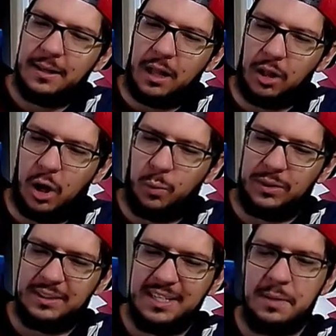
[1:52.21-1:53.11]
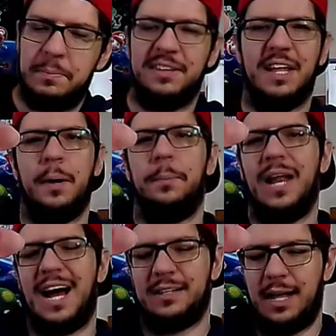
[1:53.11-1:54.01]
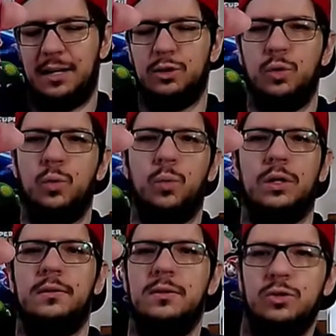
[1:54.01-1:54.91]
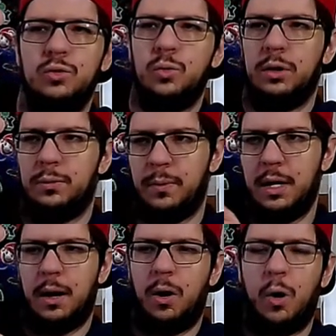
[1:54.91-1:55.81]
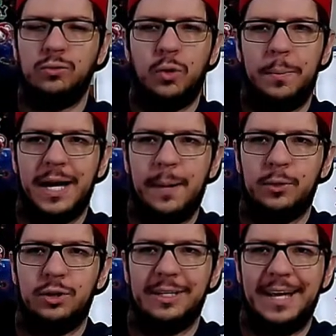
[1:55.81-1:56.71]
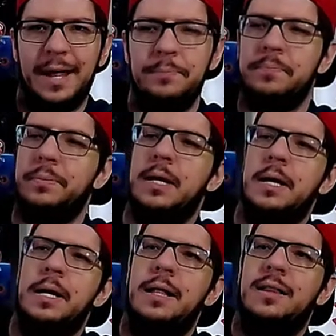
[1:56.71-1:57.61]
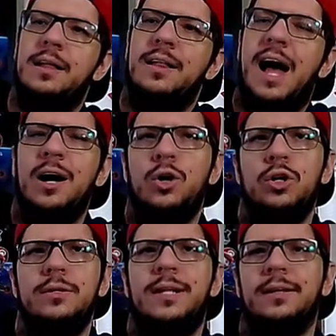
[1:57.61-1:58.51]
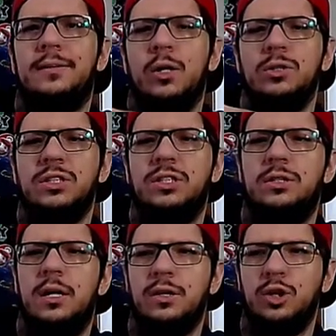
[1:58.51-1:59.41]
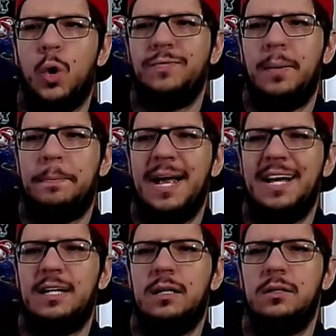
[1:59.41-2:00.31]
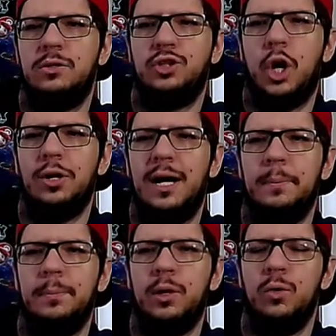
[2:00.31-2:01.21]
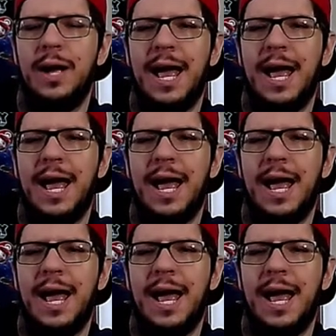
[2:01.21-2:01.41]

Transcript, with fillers: along with the Midnight Black that you would also be able to get. I heard that there's Nova Pink, Starlight Blue,